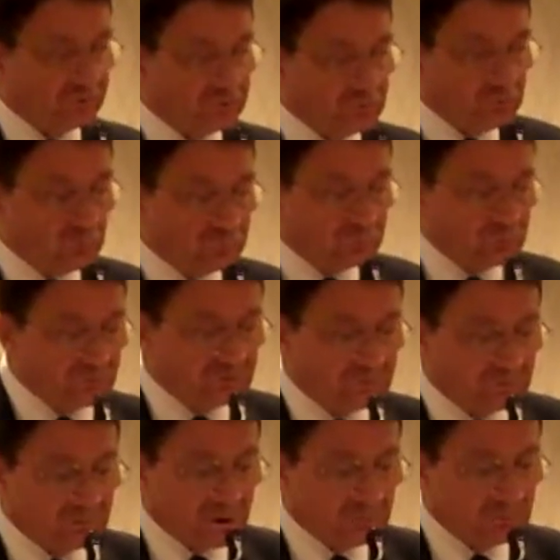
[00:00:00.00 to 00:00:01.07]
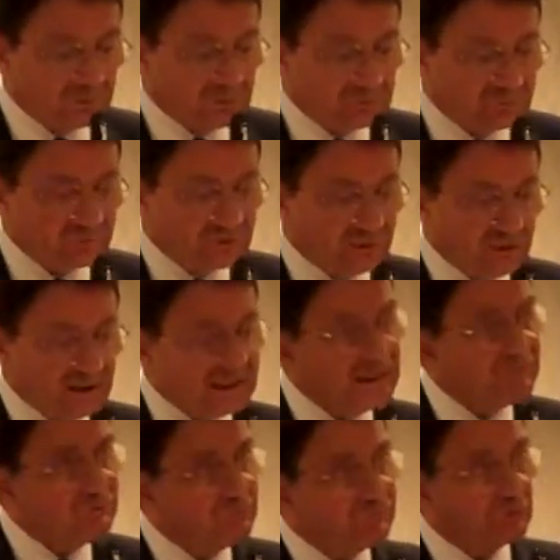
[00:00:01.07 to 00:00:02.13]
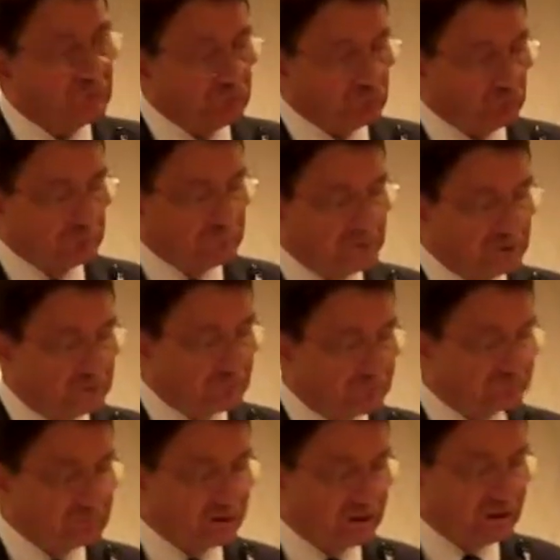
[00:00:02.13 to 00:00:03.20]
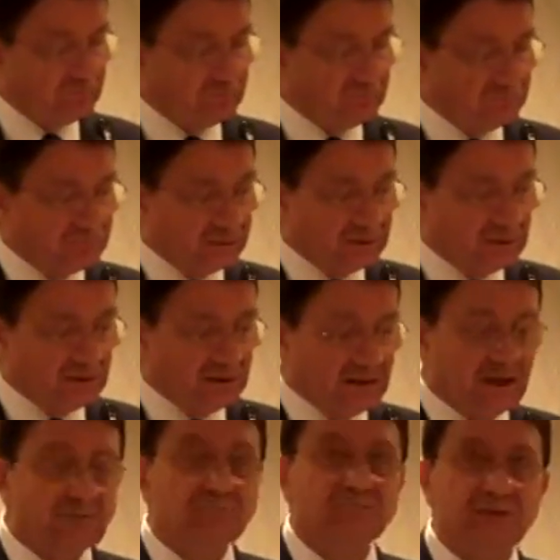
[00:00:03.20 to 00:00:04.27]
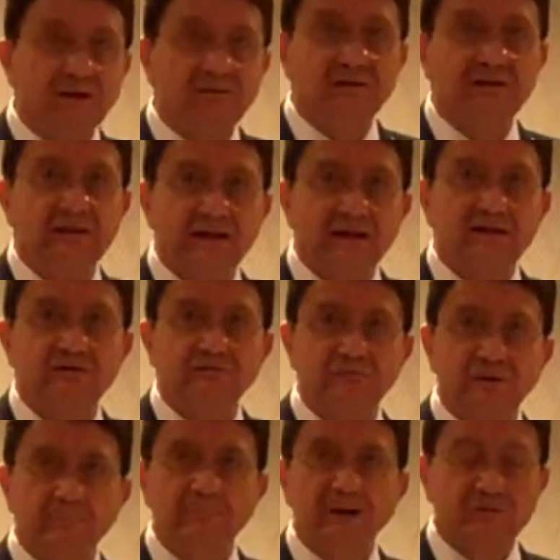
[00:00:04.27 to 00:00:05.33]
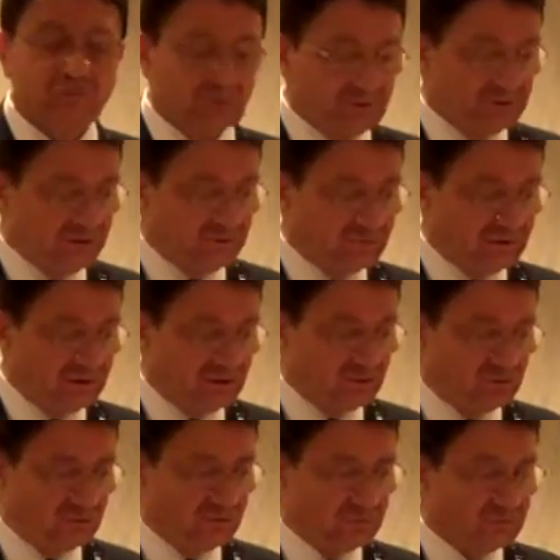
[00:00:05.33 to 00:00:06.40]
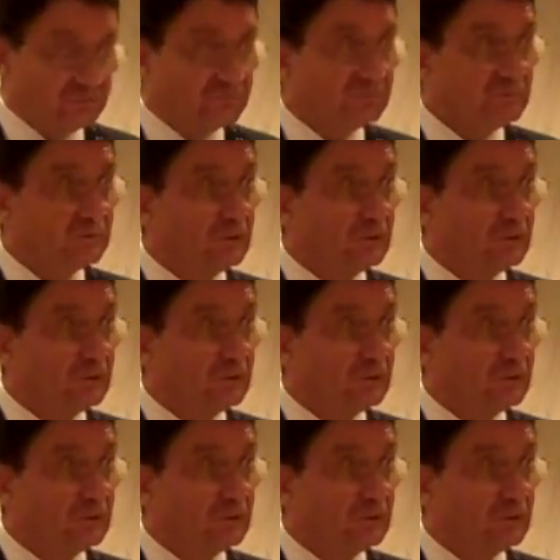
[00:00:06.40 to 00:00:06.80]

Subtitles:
of reduced tourism numbers, even for a short period of time, have very negative impacts on the destinations.